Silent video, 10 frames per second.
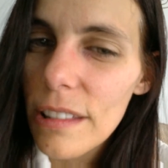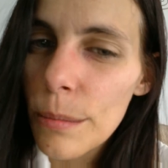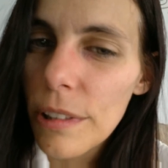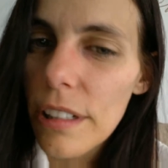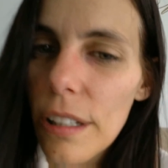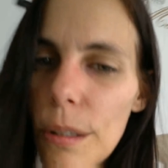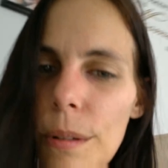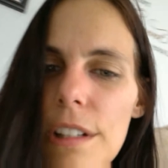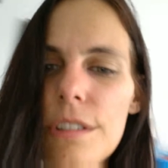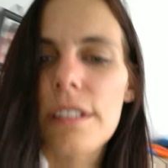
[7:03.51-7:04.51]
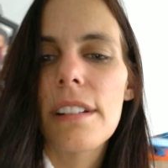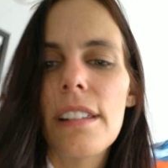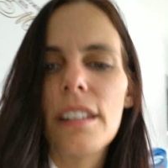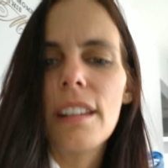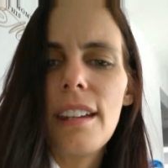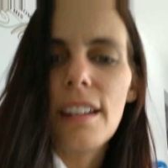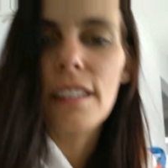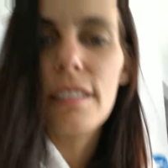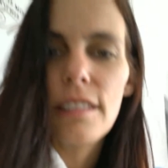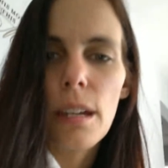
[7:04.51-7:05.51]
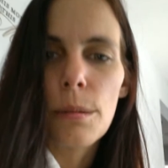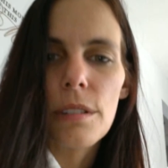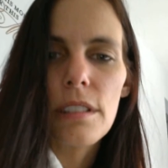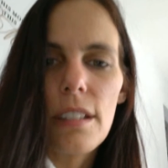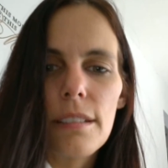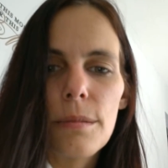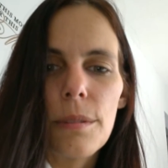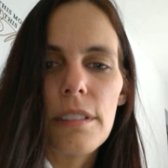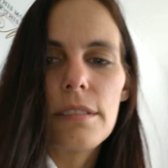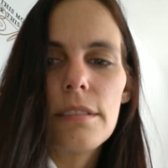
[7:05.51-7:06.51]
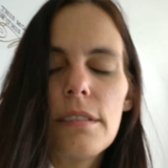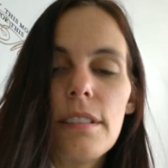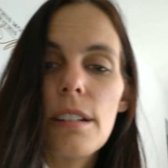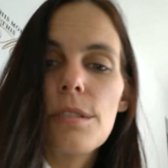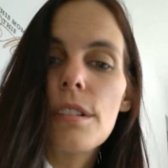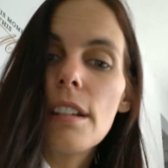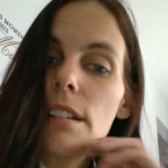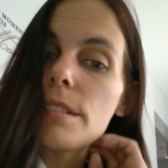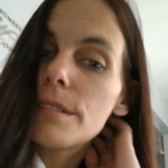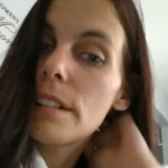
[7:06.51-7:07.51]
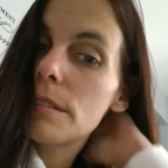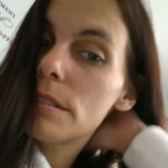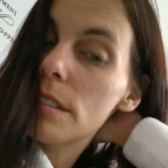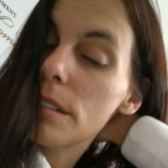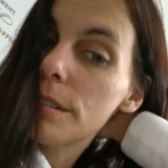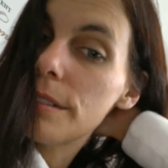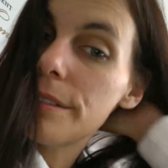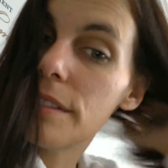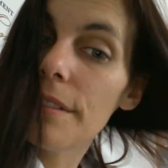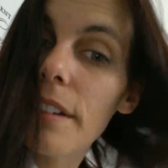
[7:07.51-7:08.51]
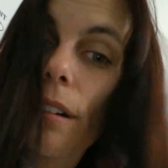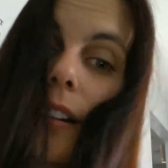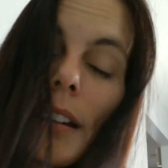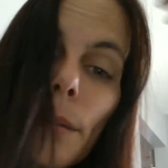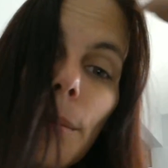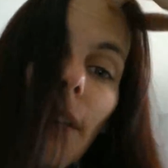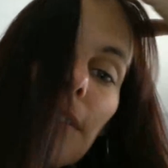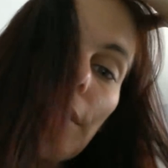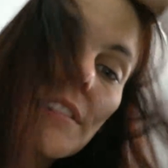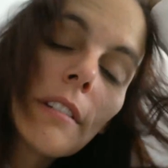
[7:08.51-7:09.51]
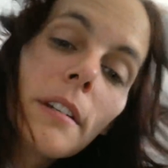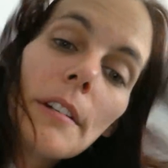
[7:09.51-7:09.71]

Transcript: $1 million question, and the lighting on this camera sucks when natural light is around, so if it's flickering, I apologize.